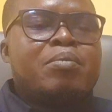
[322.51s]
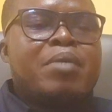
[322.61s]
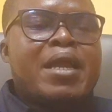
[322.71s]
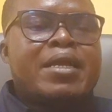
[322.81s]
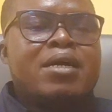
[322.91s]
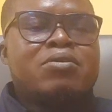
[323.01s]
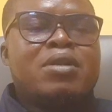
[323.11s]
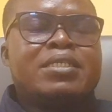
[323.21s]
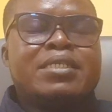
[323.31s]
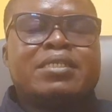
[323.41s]
By
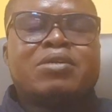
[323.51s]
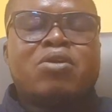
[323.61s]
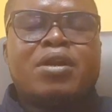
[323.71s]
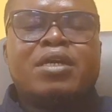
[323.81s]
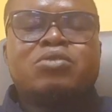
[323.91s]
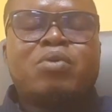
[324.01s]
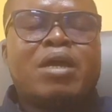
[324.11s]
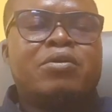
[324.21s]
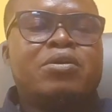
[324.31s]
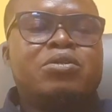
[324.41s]
calculating the current, we
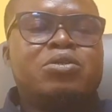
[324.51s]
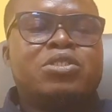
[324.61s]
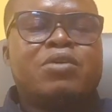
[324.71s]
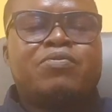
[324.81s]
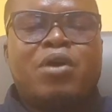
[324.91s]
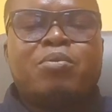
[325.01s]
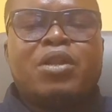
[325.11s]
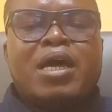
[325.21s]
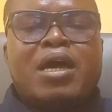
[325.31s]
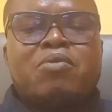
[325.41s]
are going to use the
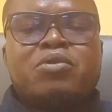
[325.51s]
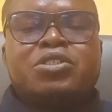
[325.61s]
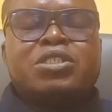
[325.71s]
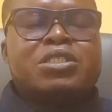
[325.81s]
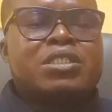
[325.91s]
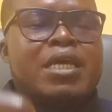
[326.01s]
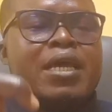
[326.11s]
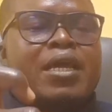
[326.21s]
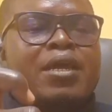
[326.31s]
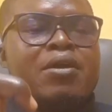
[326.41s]
formula, which is
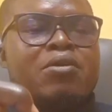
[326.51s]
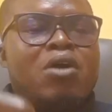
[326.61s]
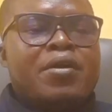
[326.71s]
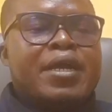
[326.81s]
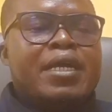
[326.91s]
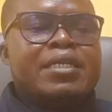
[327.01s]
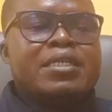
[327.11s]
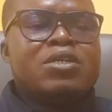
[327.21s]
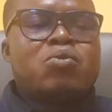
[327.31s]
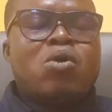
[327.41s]

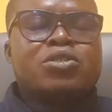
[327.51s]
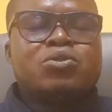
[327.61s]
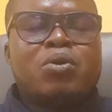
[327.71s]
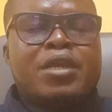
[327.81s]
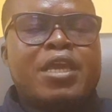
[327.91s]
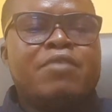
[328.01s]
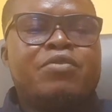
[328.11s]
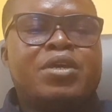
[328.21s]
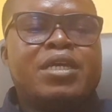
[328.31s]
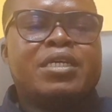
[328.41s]
current equals to
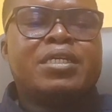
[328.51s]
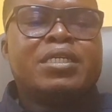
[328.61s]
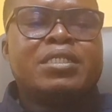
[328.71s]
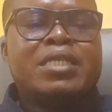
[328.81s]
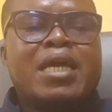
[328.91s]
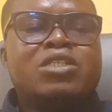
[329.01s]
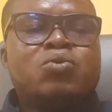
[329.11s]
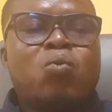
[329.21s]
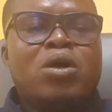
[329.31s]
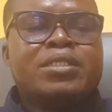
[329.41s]
kVA times
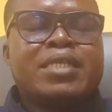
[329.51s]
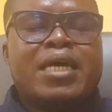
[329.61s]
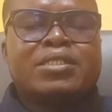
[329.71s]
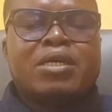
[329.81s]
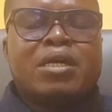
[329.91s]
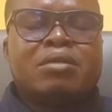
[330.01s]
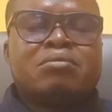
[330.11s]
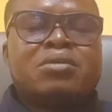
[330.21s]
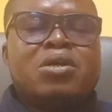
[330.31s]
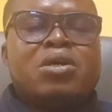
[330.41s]

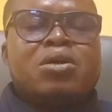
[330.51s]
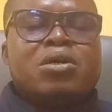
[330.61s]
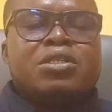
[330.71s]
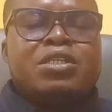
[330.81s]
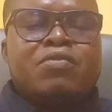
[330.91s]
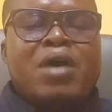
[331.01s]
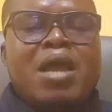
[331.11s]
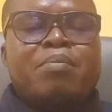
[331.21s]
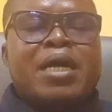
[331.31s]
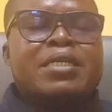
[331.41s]
1000
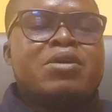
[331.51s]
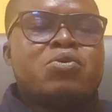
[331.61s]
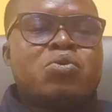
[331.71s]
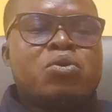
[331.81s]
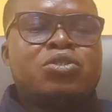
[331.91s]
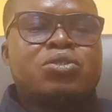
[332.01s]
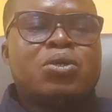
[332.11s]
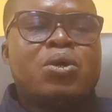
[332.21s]
divided by the root